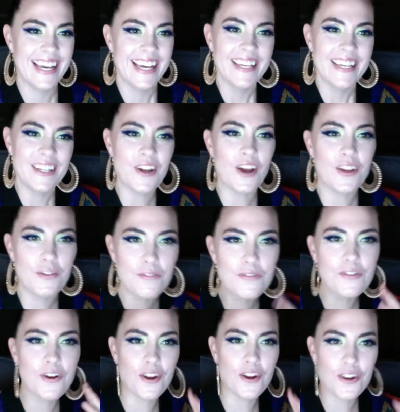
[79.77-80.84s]
you've
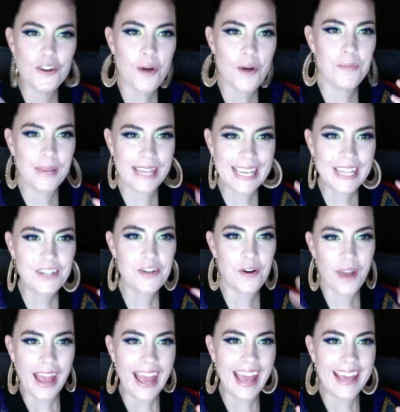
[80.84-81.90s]
got to not be in your
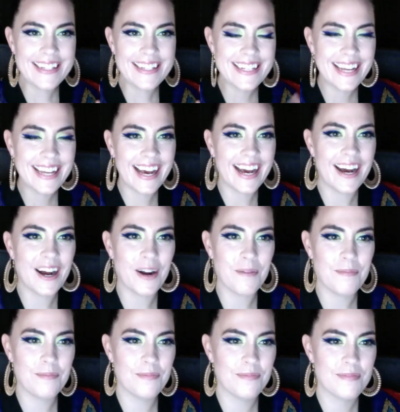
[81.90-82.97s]
head.
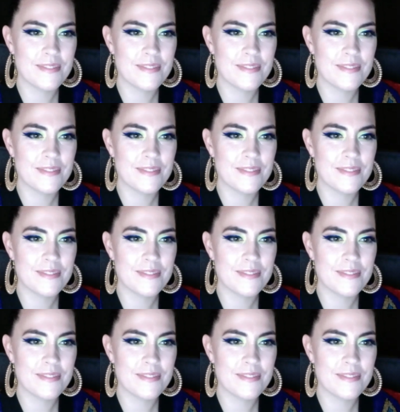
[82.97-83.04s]
And